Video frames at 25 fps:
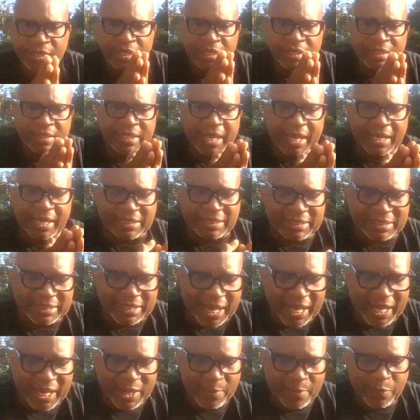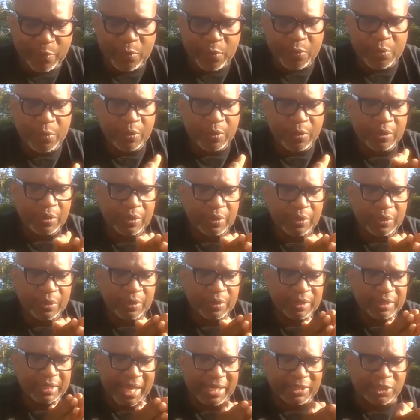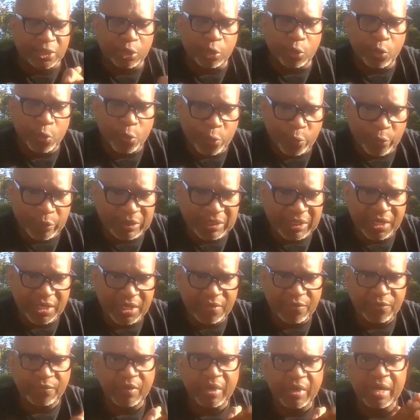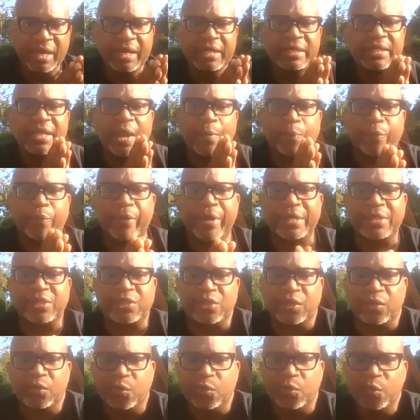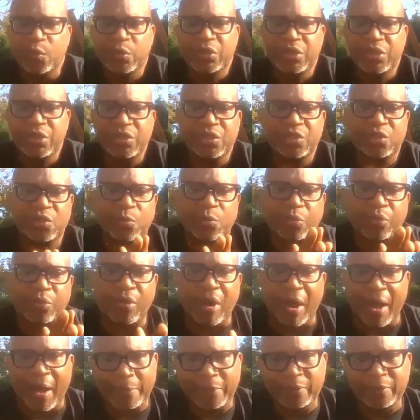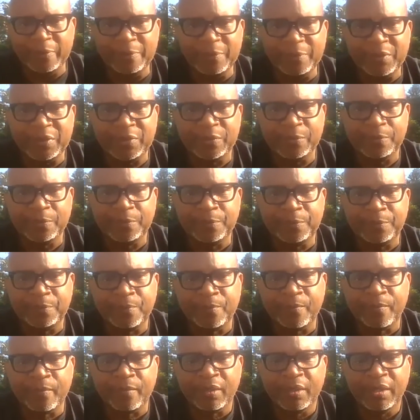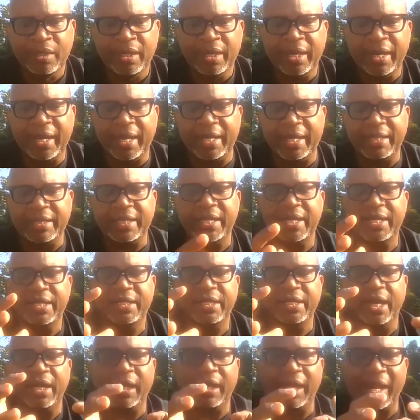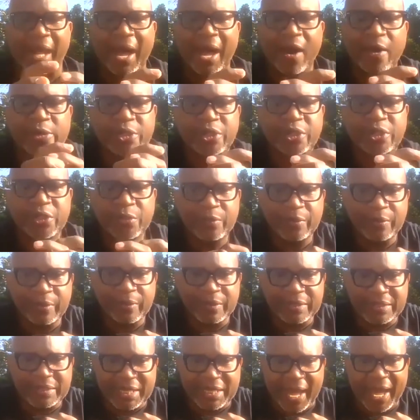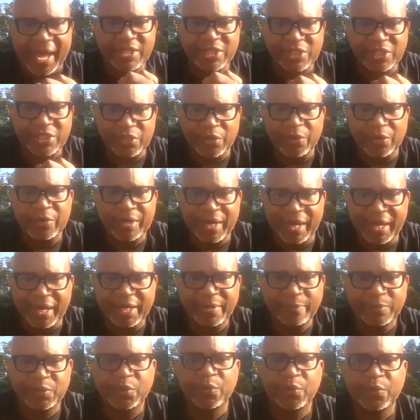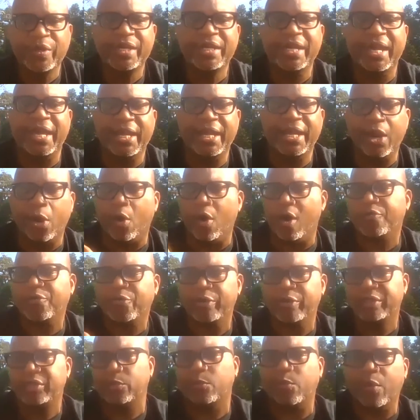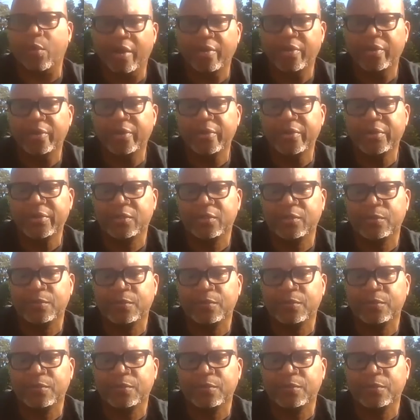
that's stable, that's lucrative, that brings solutions to problems, and then allows you to attach your name to it and offer it to others,